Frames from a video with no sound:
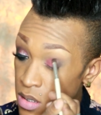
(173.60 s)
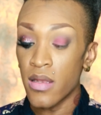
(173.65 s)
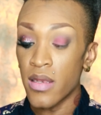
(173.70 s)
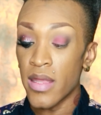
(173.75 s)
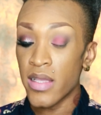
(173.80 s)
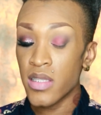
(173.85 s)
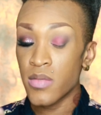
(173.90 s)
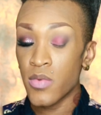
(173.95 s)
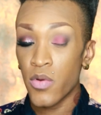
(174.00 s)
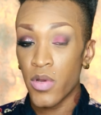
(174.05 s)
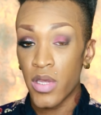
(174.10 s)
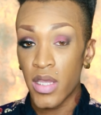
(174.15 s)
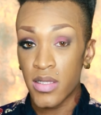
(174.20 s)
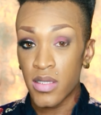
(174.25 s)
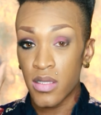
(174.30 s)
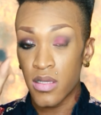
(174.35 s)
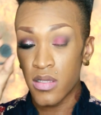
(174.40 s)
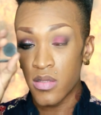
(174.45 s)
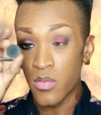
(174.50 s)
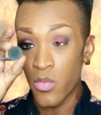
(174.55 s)
Next, I'm going
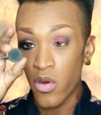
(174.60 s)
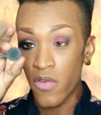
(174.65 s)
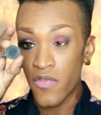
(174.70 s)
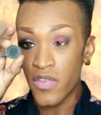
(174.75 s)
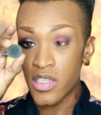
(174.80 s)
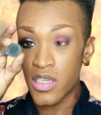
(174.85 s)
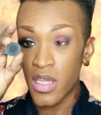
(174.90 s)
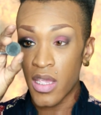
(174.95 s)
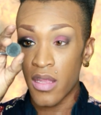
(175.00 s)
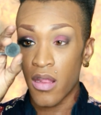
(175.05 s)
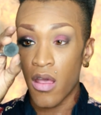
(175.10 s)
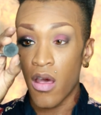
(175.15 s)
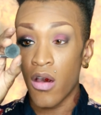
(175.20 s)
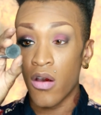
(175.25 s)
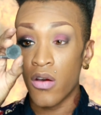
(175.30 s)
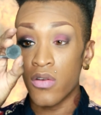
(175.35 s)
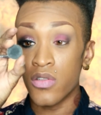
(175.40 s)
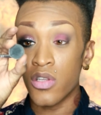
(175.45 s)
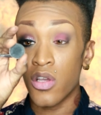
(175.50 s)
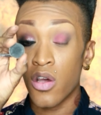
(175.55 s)
into this Morphe shade
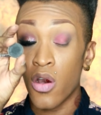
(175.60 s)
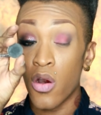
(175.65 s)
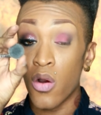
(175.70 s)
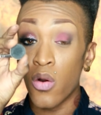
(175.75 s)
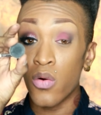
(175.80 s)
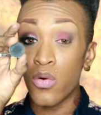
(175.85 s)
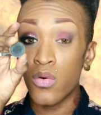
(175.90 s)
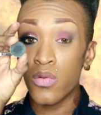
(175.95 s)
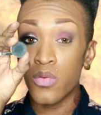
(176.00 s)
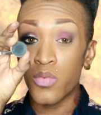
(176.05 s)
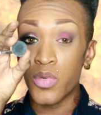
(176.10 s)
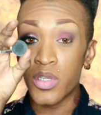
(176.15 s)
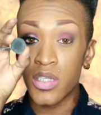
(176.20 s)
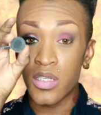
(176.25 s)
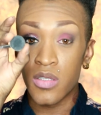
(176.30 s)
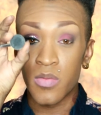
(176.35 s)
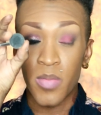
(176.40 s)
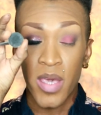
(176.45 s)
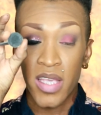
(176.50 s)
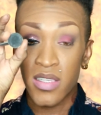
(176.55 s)
called Coal, which
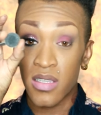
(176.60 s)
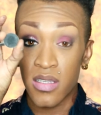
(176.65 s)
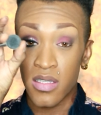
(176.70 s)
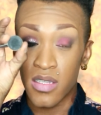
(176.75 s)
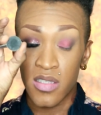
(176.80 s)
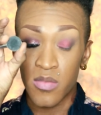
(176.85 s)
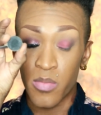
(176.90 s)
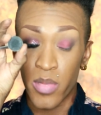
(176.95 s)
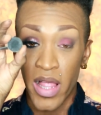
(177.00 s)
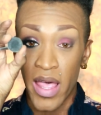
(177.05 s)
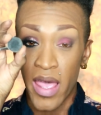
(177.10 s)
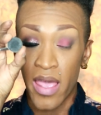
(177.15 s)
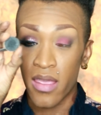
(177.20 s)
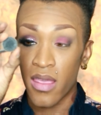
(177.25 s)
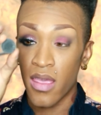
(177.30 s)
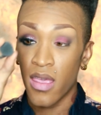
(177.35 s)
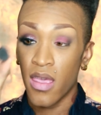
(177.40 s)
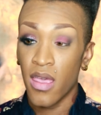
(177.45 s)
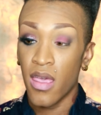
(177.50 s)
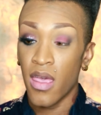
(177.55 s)
is basically just
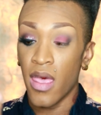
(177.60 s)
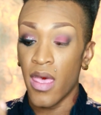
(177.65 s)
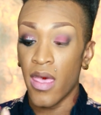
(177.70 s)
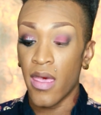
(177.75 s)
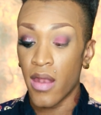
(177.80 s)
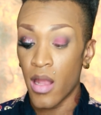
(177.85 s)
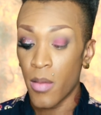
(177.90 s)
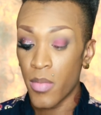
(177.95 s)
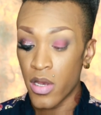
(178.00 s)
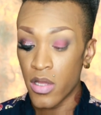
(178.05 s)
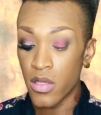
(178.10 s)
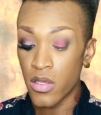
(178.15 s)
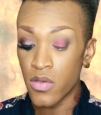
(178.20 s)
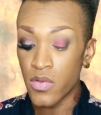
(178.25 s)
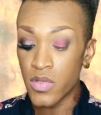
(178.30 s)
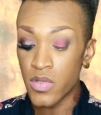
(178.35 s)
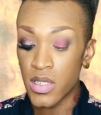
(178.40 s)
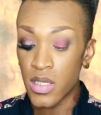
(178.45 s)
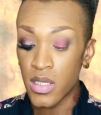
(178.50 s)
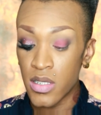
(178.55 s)
black, and I'm going to
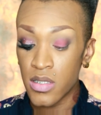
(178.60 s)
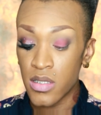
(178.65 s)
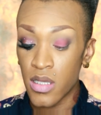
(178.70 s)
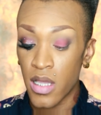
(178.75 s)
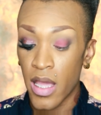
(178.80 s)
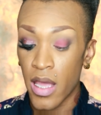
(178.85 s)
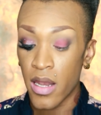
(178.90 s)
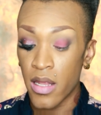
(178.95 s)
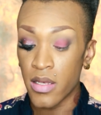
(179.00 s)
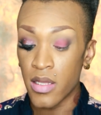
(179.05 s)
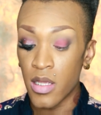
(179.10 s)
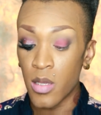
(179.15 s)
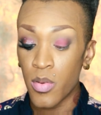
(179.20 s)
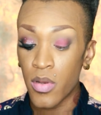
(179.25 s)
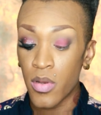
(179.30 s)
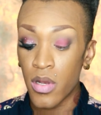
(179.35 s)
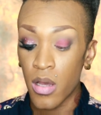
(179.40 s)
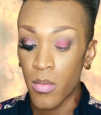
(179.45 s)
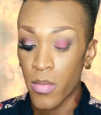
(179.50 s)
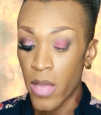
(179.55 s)
use this to kind of
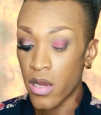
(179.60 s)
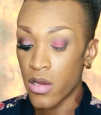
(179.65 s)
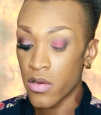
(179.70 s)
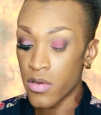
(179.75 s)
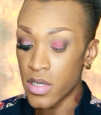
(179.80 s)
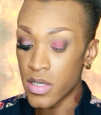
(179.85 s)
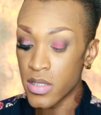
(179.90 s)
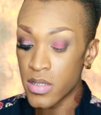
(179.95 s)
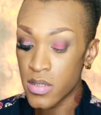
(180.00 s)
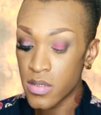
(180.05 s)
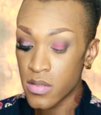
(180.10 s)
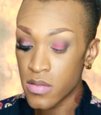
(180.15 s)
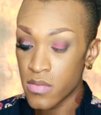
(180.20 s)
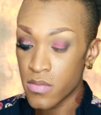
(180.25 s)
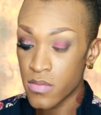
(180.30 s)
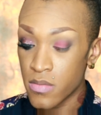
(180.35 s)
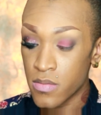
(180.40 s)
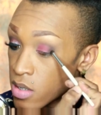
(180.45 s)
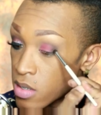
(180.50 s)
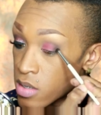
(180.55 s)
deepen up my crease.
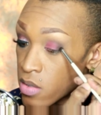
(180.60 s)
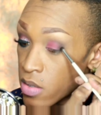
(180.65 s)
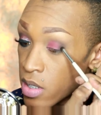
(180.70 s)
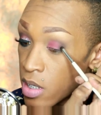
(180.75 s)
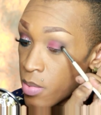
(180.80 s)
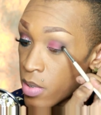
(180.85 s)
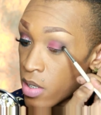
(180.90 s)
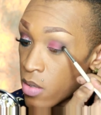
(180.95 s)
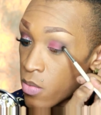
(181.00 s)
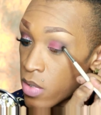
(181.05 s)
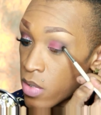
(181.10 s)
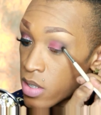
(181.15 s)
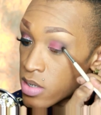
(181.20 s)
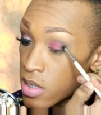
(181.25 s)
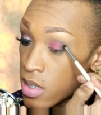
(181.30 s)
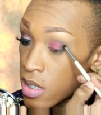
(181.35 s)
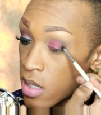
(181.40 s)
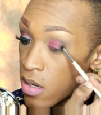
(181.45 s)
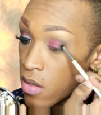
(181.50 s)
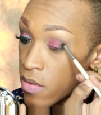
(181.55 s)
So keeping it once
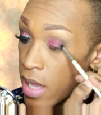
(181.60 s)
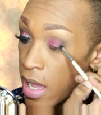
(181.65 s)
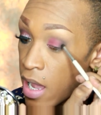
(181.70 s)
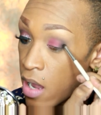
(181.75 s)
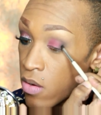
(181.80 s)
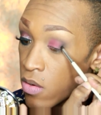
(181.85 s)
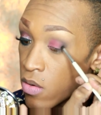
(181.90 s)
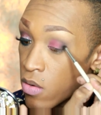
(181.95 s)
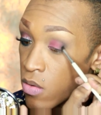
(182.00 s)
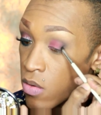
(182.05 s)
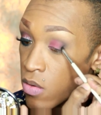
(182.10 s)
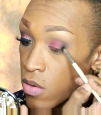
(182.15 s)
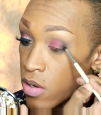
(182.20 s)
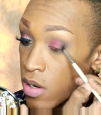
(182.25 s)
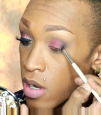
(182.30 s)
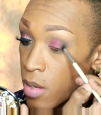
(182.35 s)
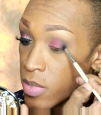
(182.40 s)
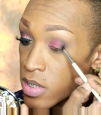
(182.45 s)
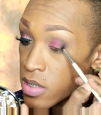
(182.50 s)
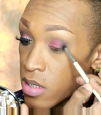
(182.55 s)
again on the outer corner,
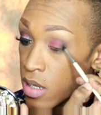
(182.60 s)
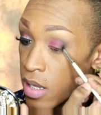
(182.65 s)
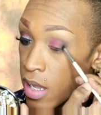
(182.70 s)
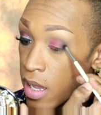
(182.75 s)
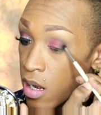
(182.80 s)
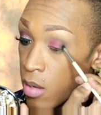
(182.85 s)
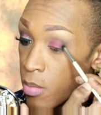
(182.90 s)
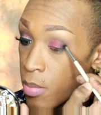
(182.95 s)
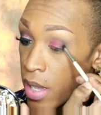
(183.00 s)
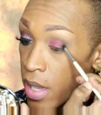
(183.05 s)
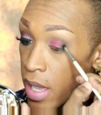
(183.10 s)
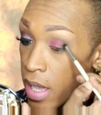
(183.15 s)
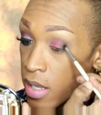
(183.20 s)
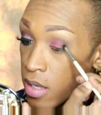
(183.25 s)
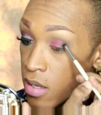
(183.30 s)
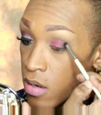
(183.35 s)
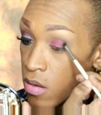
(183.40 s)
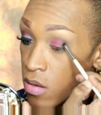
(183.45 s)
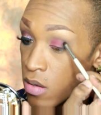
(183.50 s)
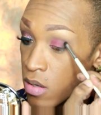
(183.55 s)
I'm just going to kind of
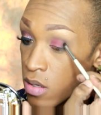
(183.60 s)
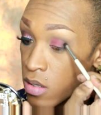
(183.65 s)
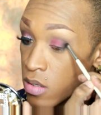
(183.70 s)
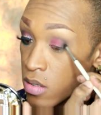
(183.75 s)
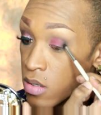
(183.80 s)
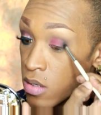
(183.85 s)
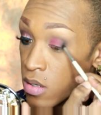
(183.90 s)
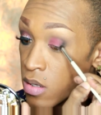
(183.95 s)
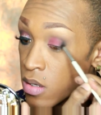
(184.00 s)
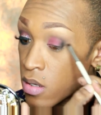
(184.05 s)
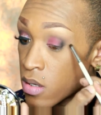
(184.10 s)
pack it on,